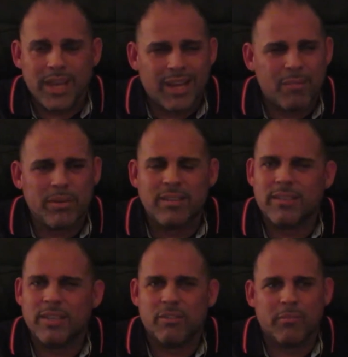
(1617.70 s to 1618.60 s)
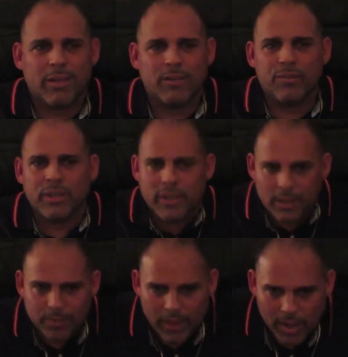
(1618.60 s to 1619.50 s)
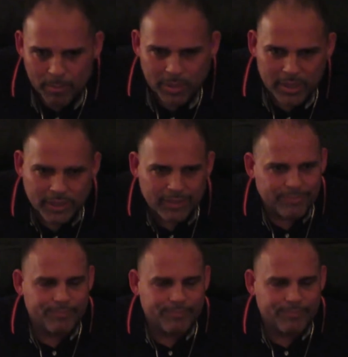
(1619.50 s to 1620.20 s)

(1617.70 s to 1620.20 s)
Yeah, I'm in a stage in my career now that I'm playing.